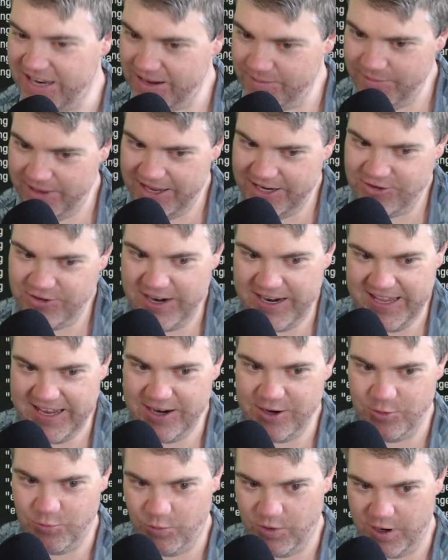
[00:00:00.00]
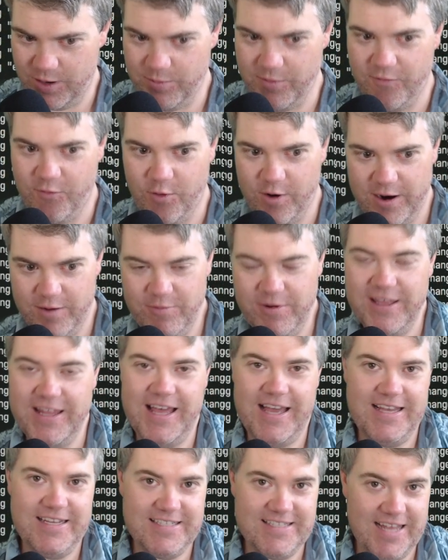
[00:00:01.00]
made trying to get it to work before I
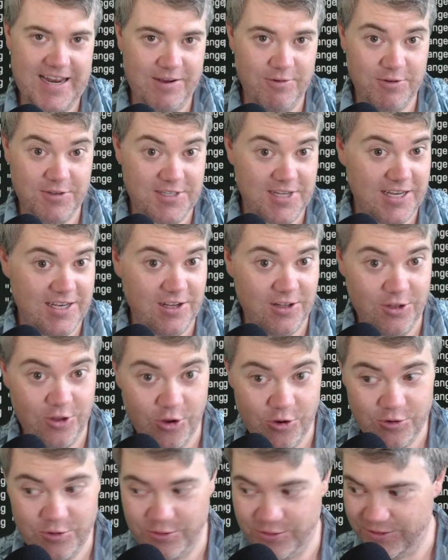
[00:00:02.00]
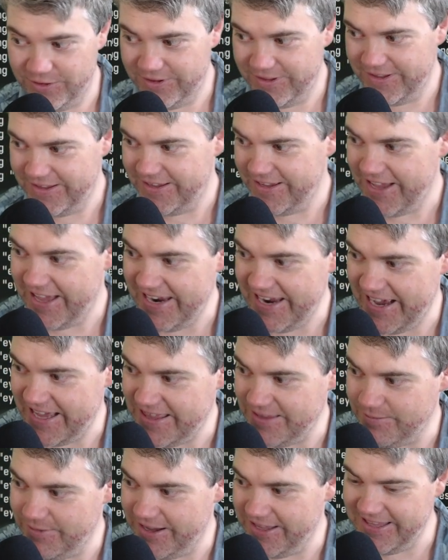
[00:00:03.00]
realized that I was on the local
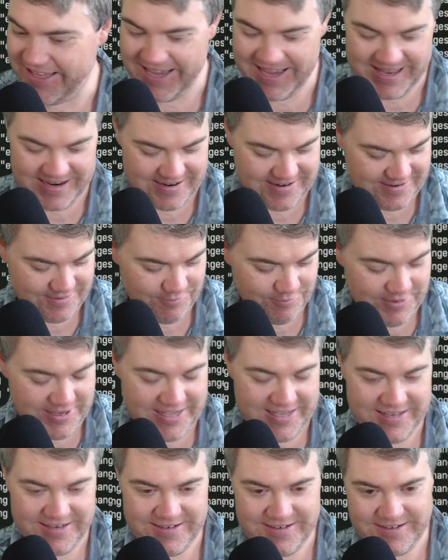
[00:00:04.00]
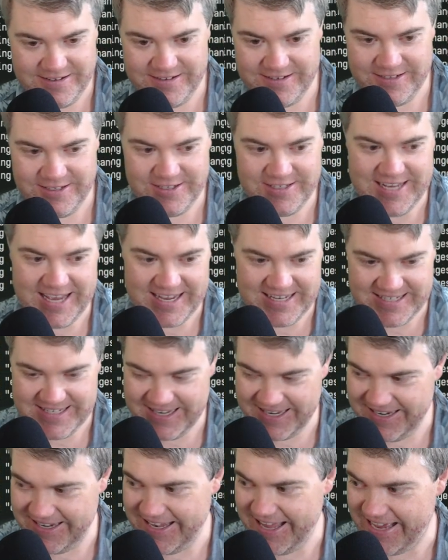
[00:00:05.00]
anathema that we
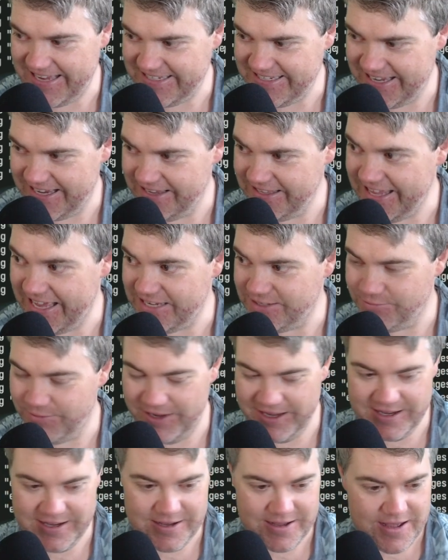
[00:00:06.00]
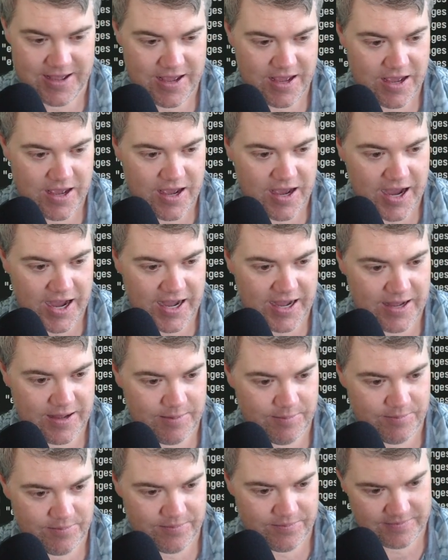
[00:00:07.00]
tested last week.
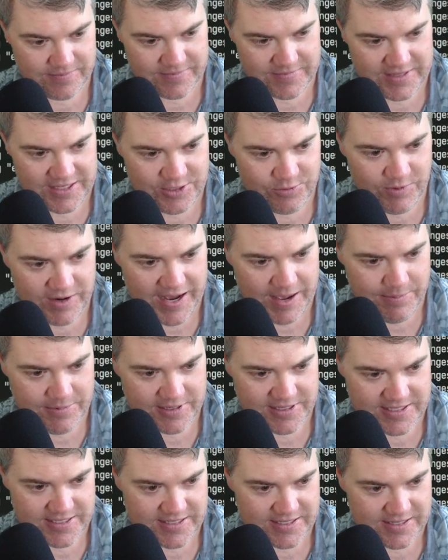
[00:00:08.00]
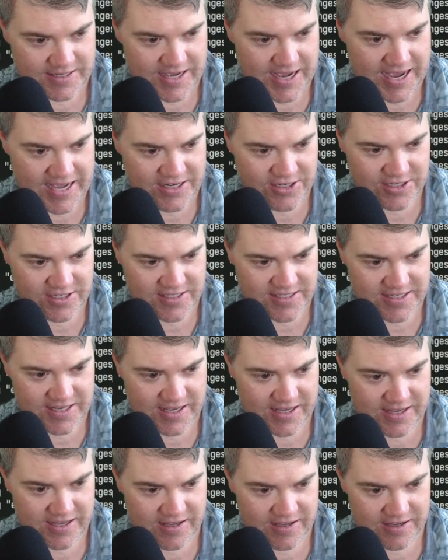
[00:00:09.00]
This is what happens. I just
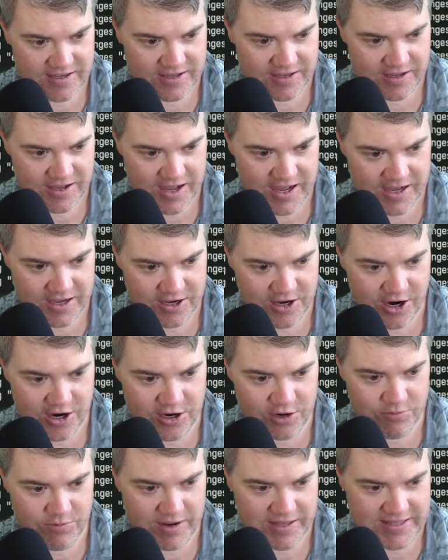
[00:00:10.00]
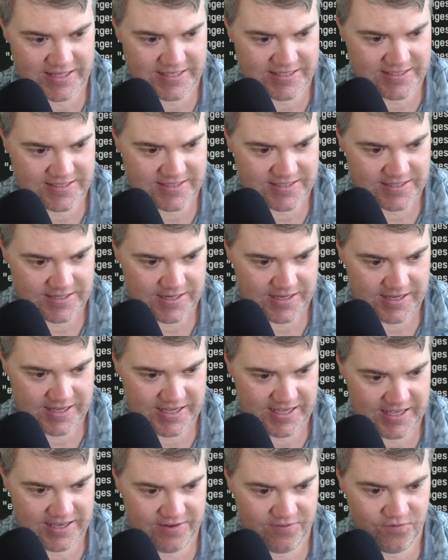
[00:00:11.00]
cargo run this.
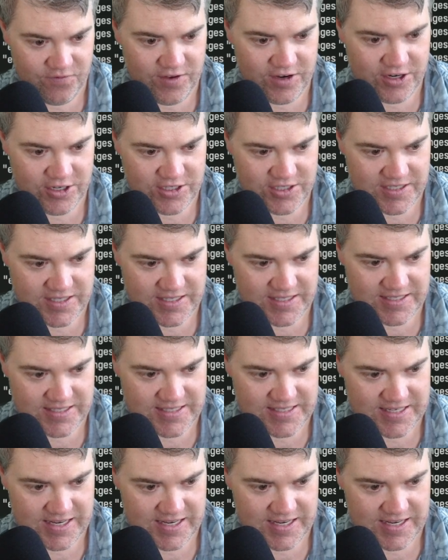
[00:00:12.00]
It finishes